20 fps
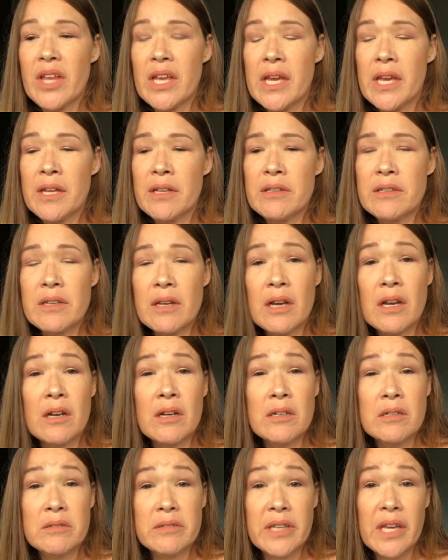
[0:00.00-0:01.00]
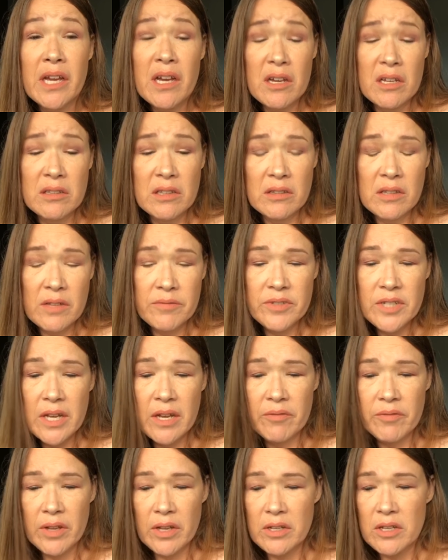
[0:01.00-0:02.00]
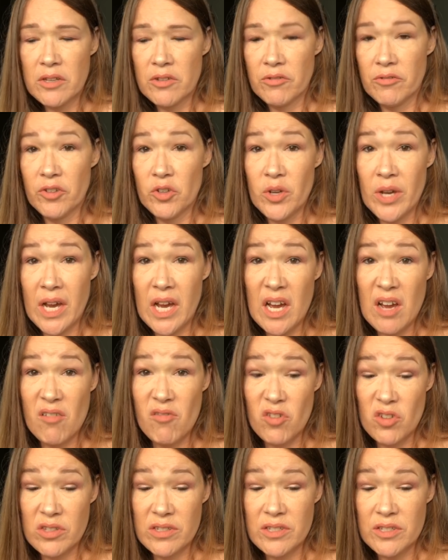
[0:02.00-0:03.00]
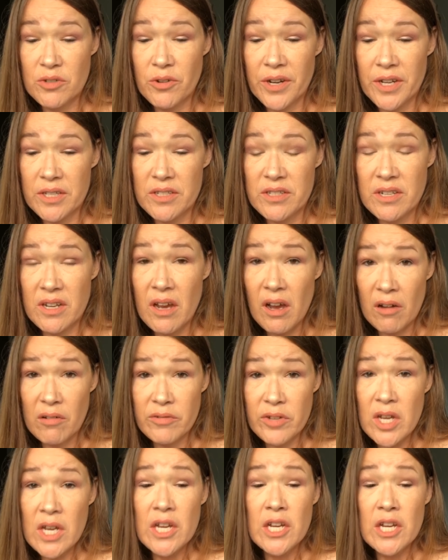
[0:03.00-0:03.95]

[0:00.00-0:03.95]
And yeah, I'd love to have any of you have all this great stuff.